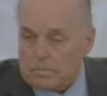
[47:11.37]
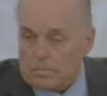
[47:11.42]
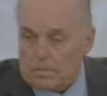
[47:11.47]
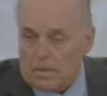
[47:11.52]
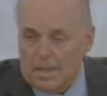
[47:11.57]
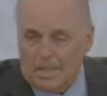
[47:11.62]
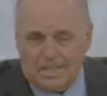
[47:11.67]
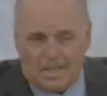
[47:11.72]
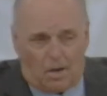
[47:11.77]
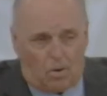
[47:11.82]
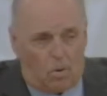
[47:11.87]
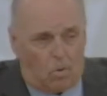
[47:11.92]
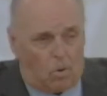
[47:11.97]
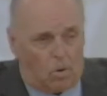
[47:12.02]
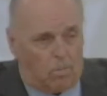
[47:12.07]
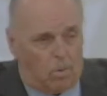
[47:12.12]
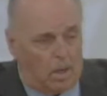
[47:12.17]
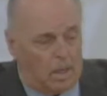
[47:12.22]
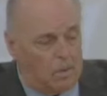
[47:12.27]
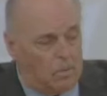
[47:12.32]
That's how
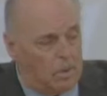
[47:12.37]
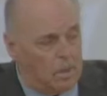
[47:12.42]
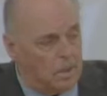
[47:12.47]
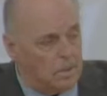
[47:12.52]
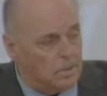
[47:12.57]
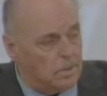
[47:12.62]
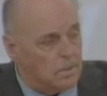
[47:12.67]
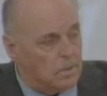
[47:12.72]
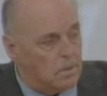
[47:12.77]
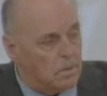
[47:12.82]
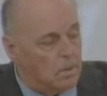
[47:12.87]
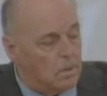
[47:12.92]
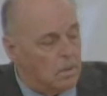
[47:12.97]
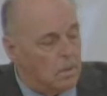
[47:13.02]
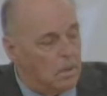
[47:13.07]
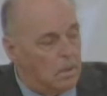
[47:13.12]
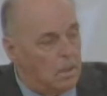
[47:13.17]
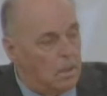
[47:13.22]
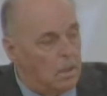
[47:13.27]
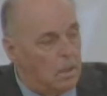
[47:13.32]
horrible that was.
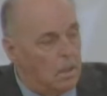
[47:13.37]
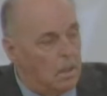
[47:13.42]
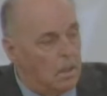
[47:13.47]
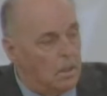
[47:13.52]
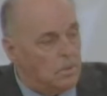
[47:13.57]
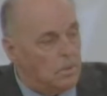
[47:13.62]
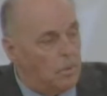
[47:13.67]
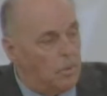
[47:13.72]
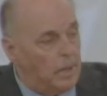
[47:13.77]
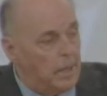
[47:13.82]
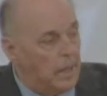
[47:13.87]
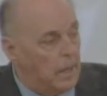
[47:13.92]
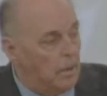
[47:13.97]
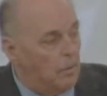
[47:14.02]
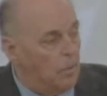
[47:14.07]
So when the,